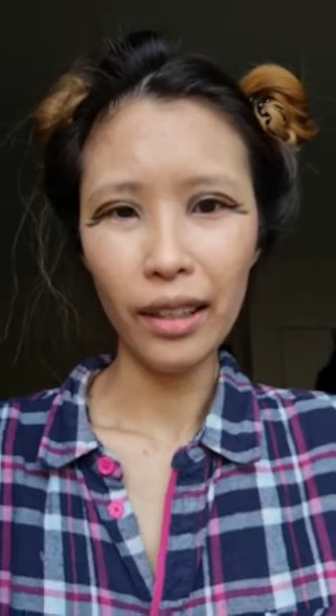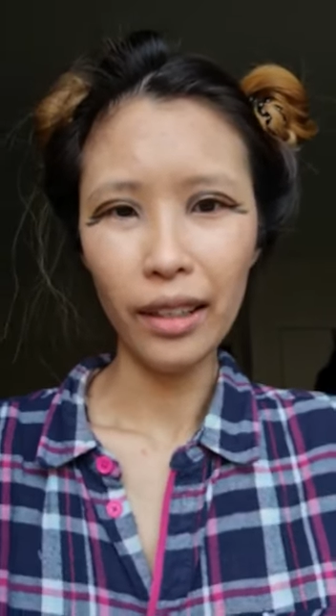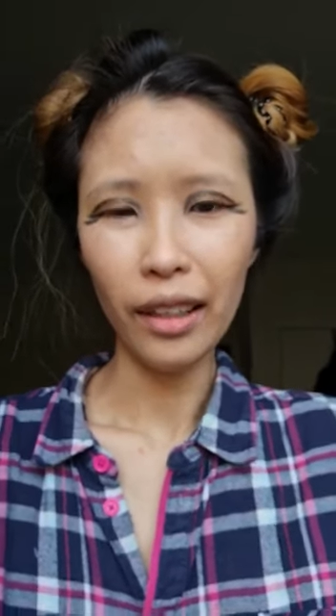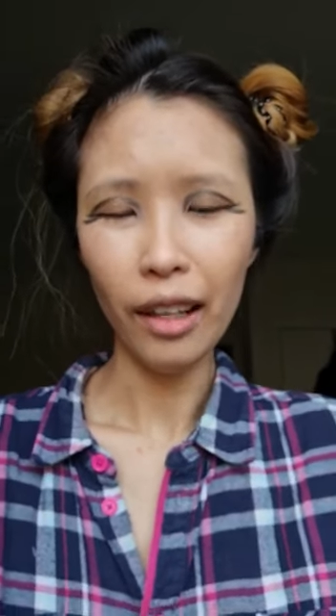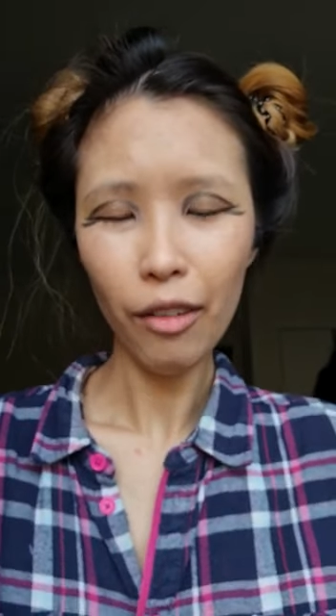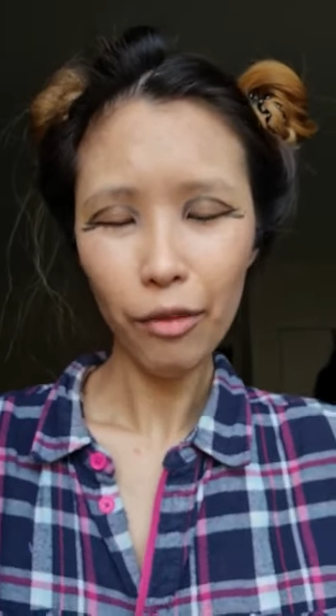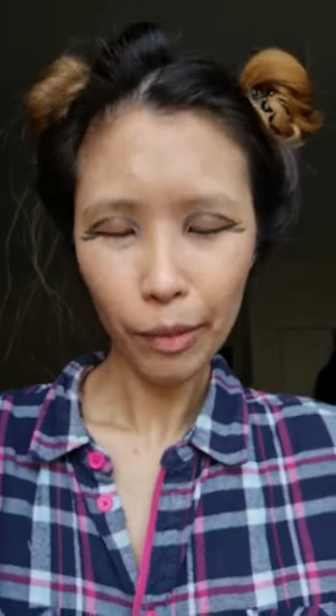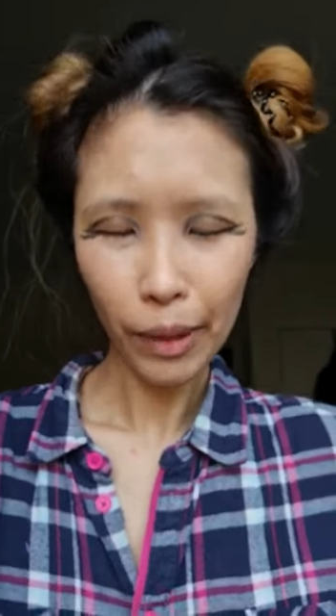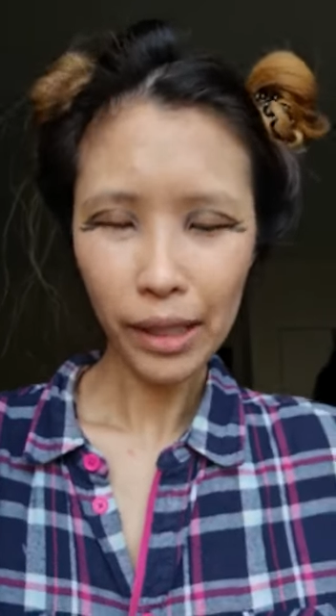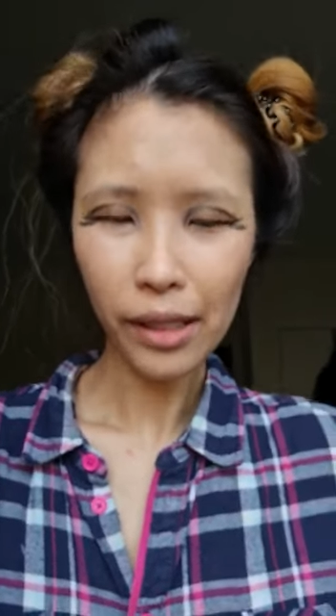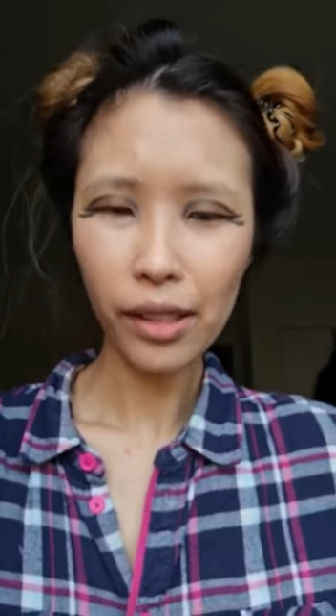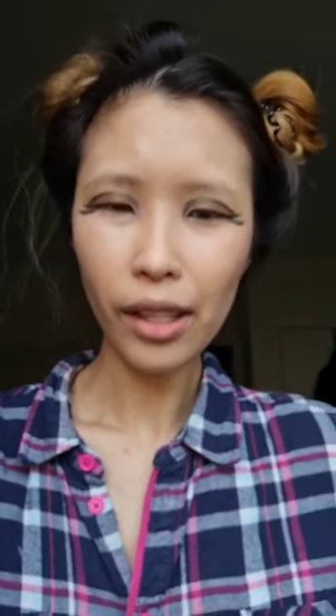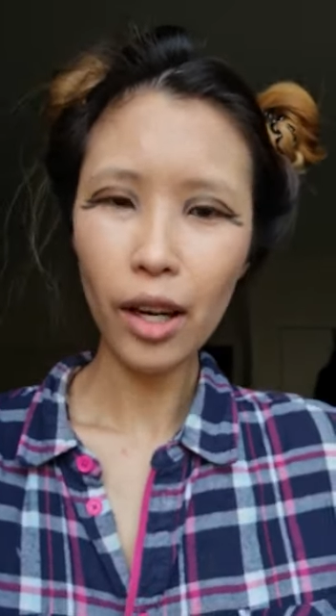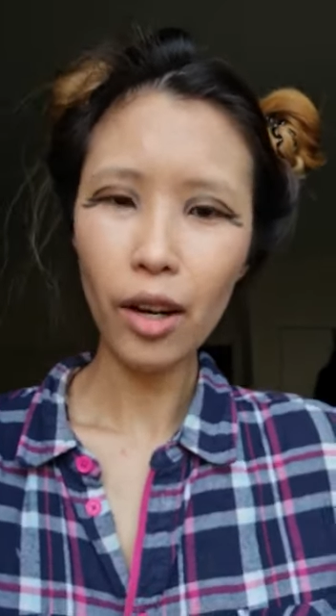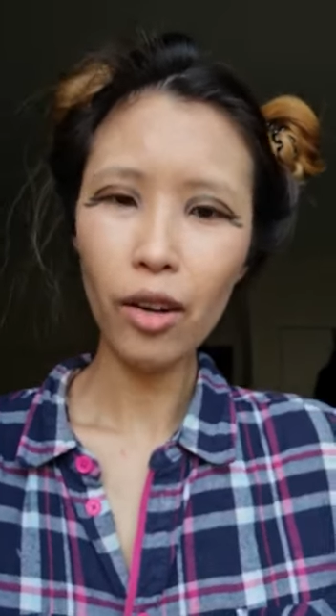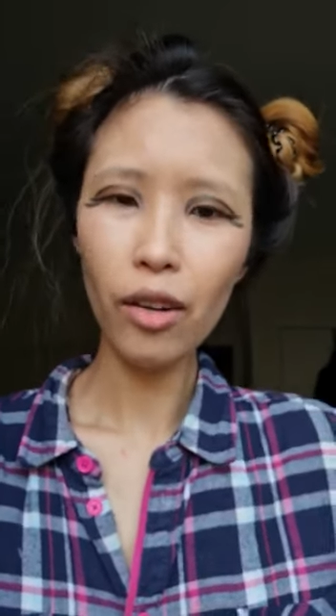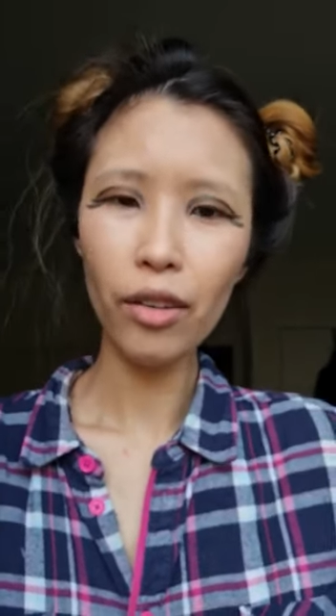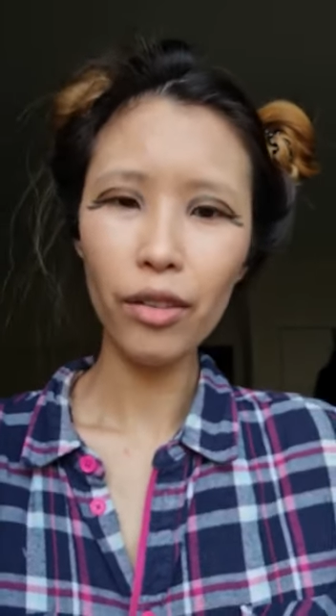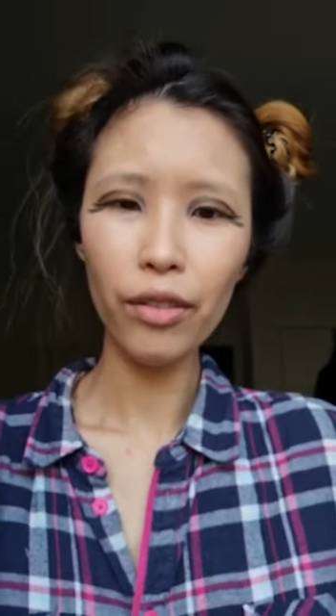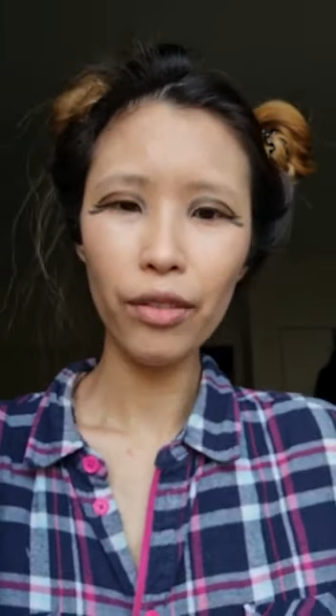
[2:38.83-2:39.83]
love
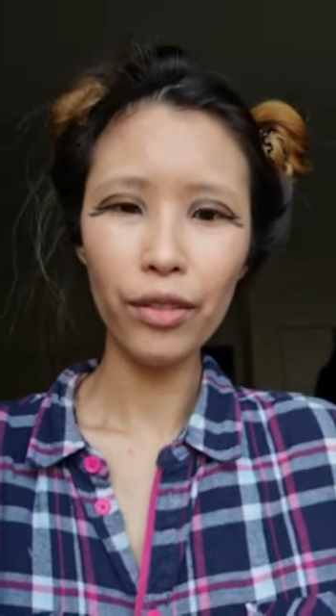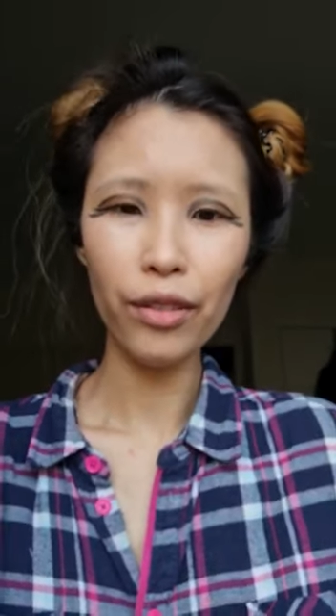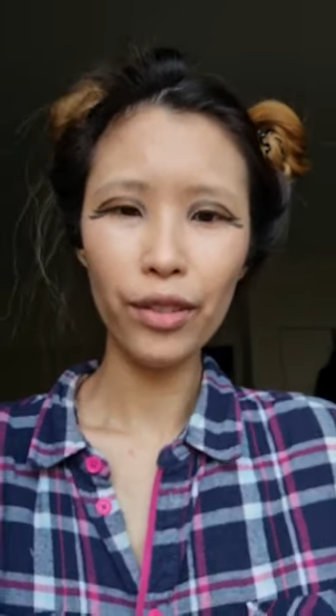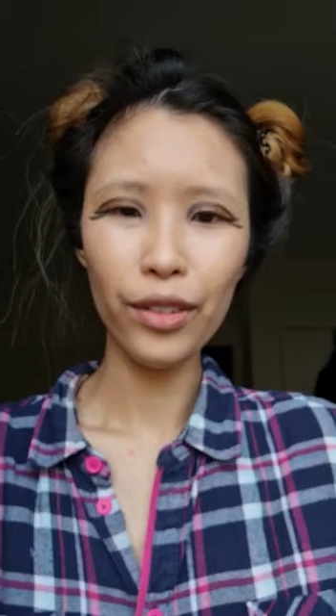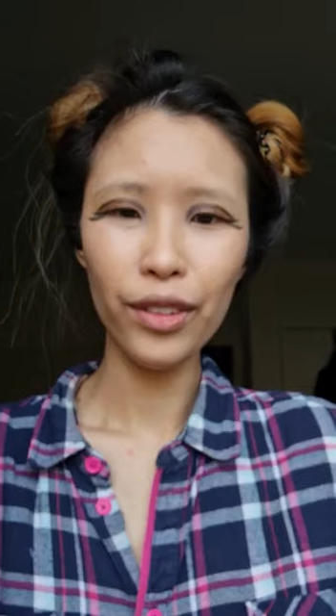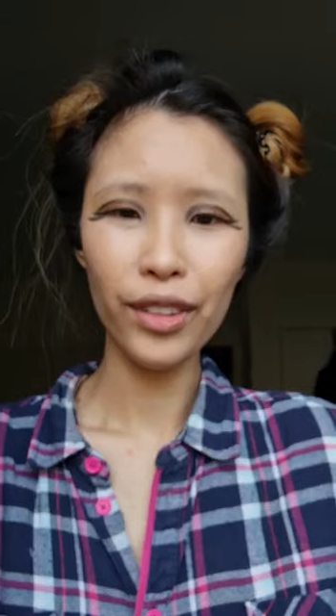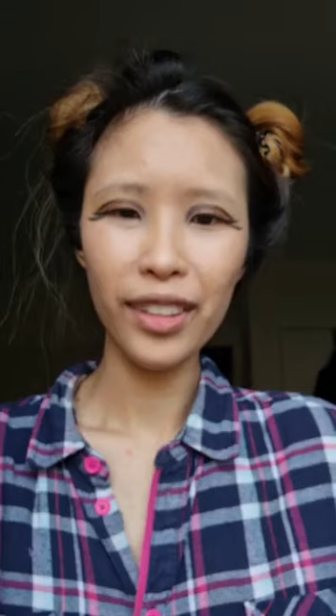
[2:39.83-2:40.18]
myself,